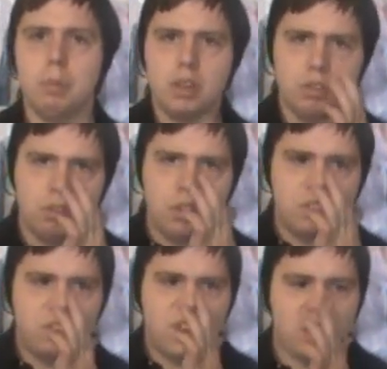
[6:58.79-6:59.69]
being sold
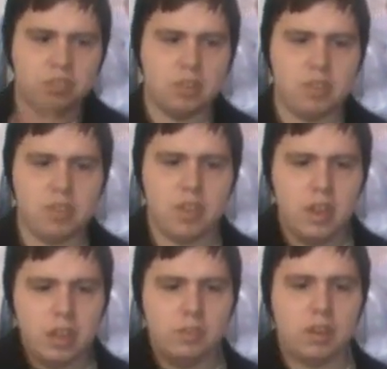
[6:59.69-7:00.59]
into factions
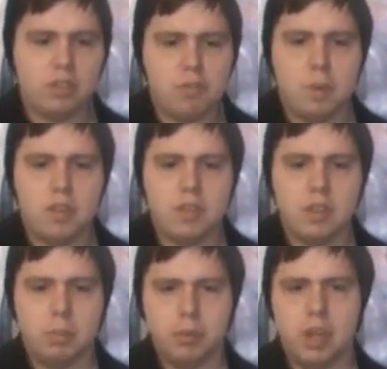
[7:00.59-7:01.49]
based on
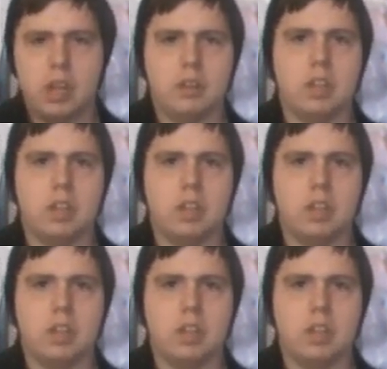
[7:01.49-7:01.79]
their blood.